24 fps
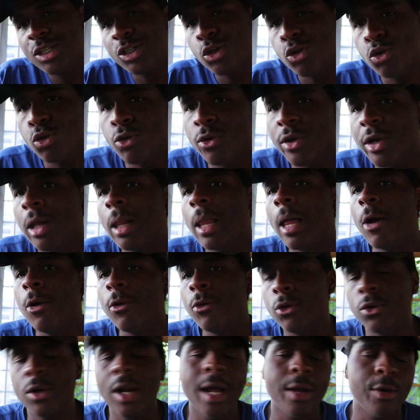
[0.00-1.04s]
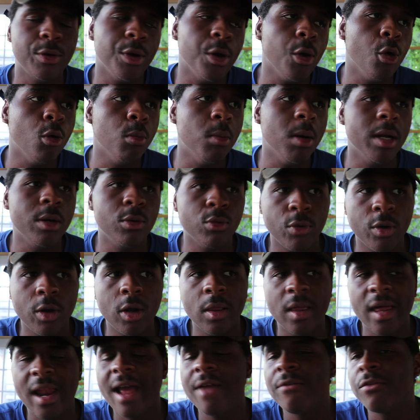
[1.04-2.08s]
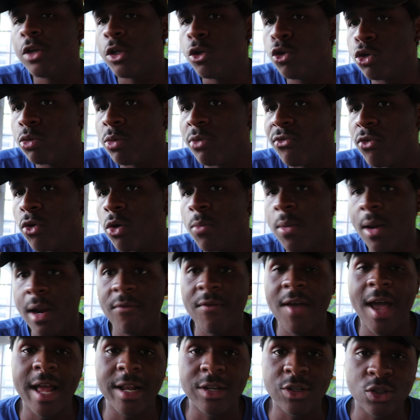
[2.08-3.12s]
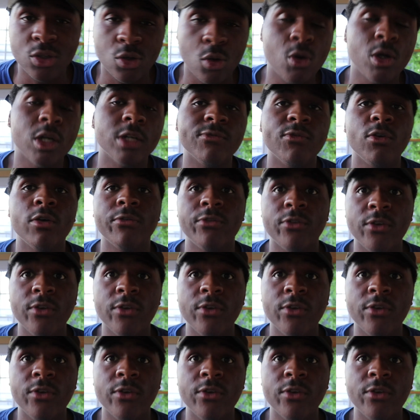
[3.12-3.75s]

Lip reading: this new reel out, or not new, but reel that I haven't used before but have had in storage for